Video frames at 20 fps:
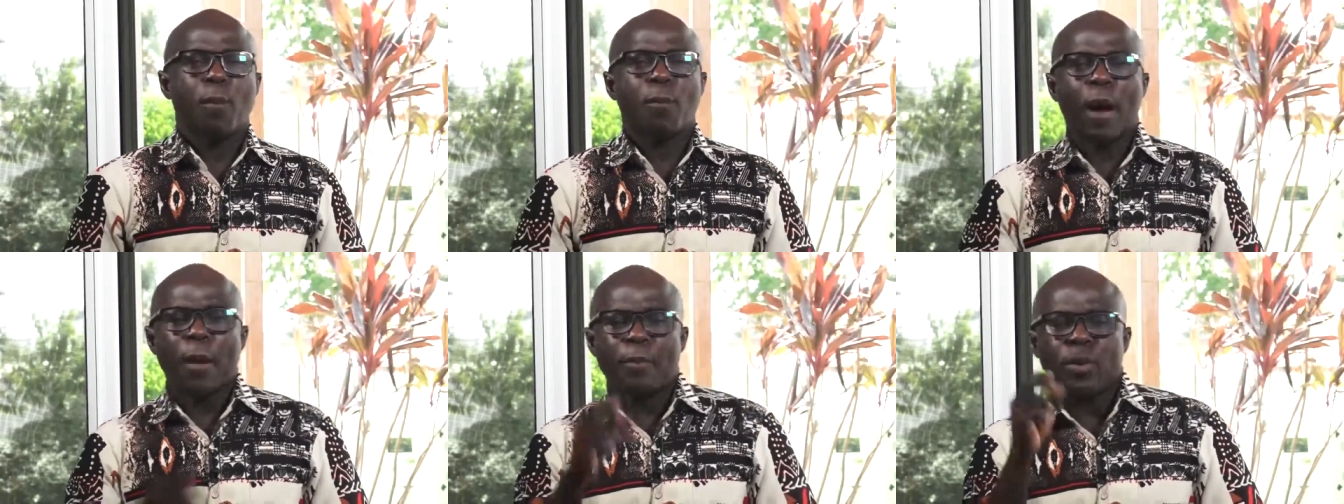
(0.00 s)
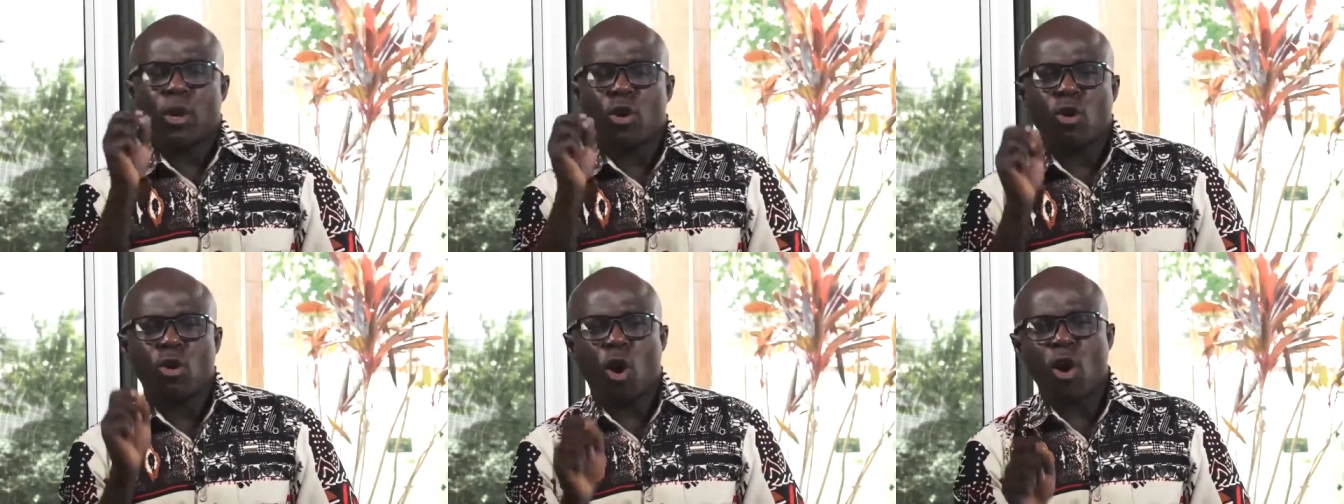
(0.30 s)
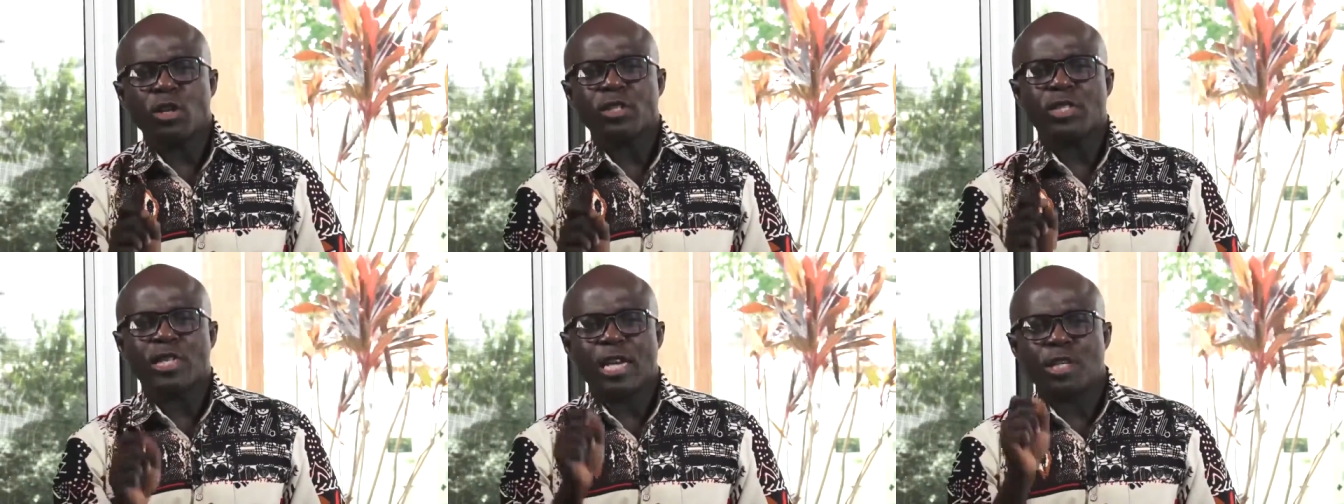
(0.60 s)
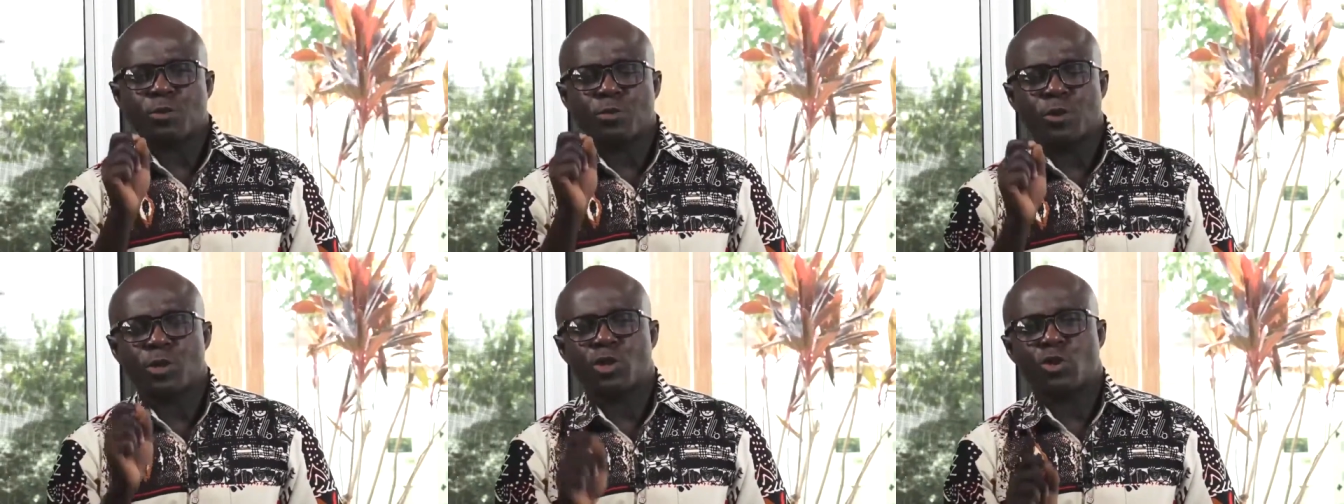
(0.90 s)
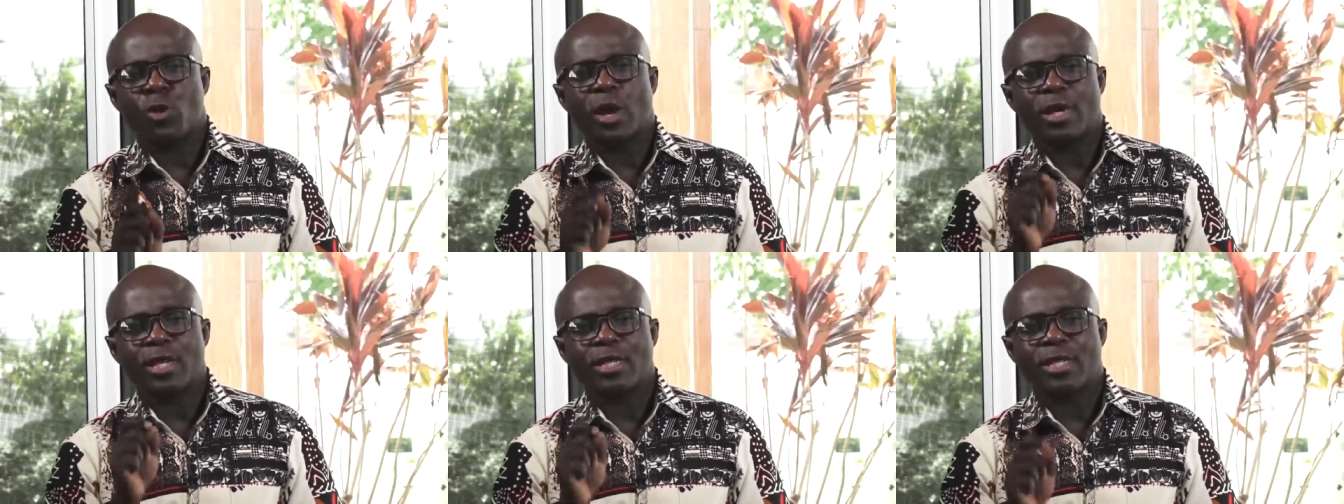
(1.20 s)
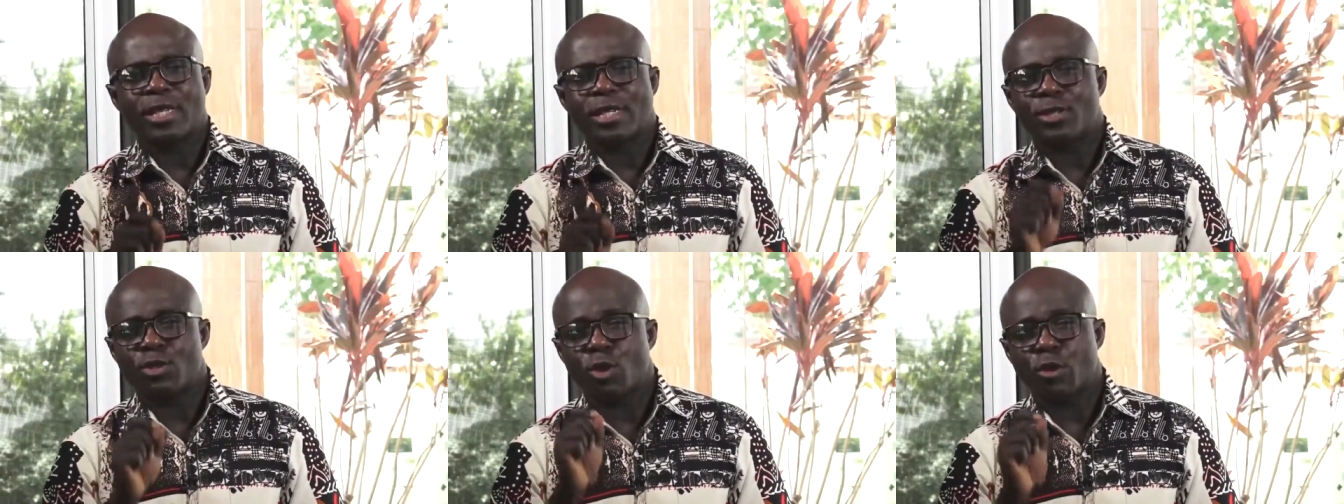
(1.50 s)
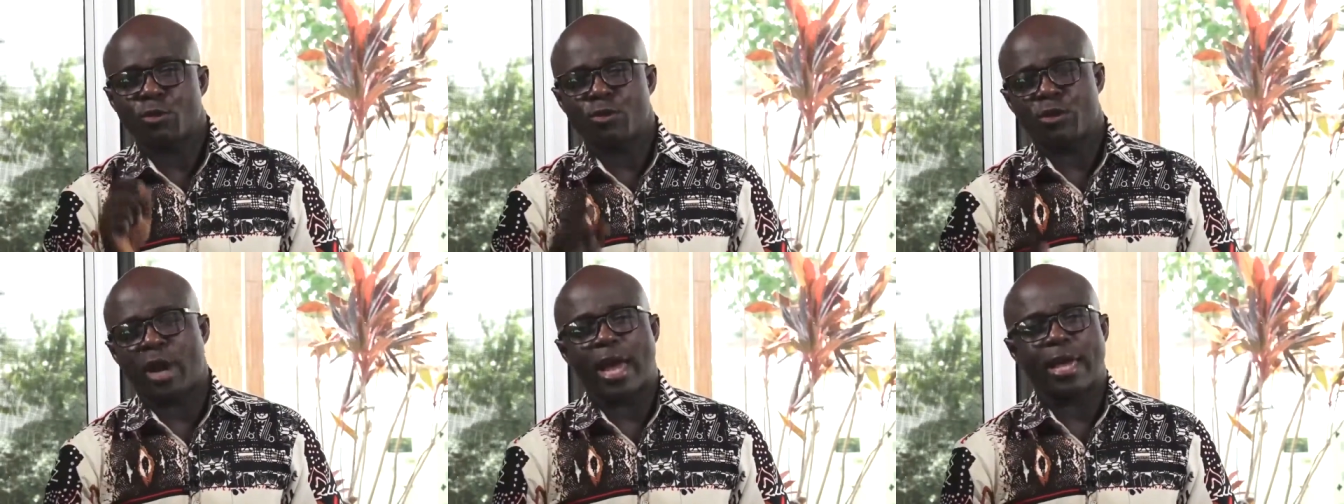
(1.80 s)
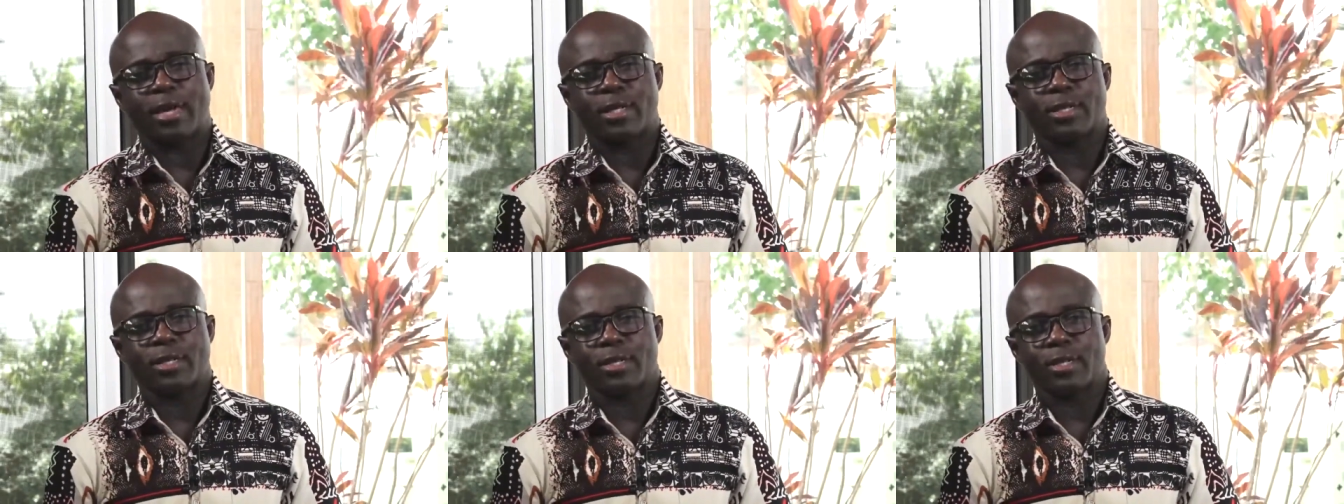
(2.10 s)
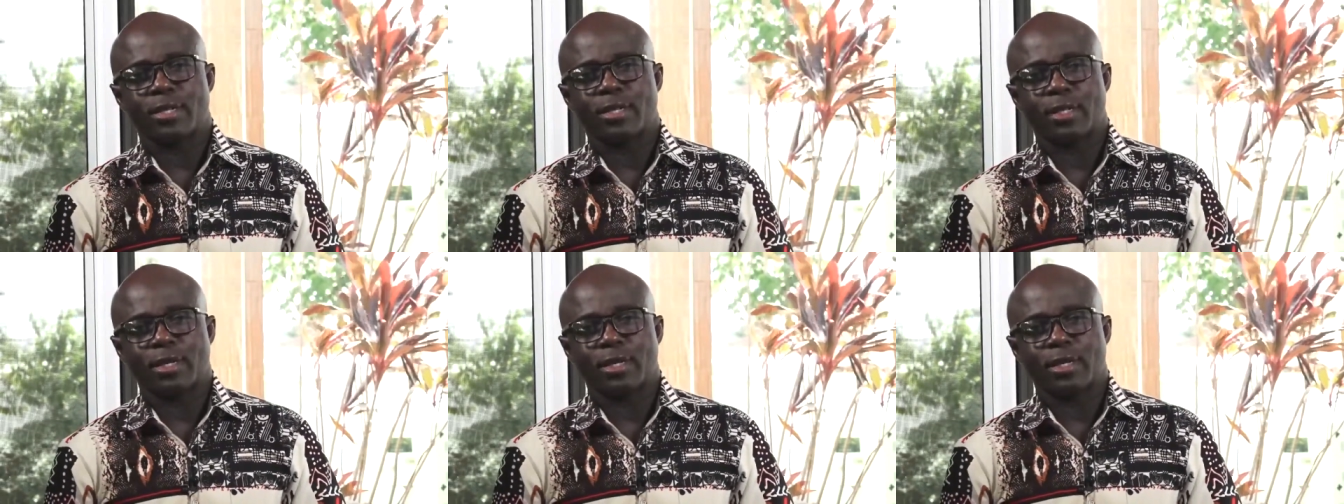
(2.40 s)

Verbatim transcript: but because their spirituality is not right,